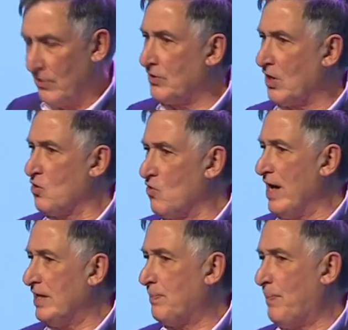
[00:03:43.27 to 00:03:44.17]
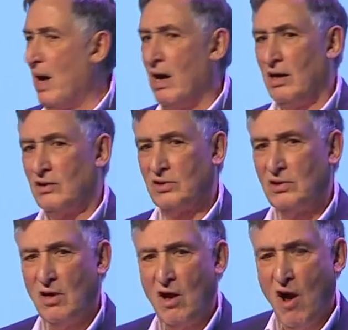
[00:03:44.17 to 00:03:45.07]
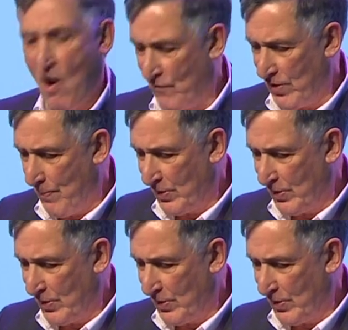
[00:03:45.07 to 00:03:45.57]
that a great part of the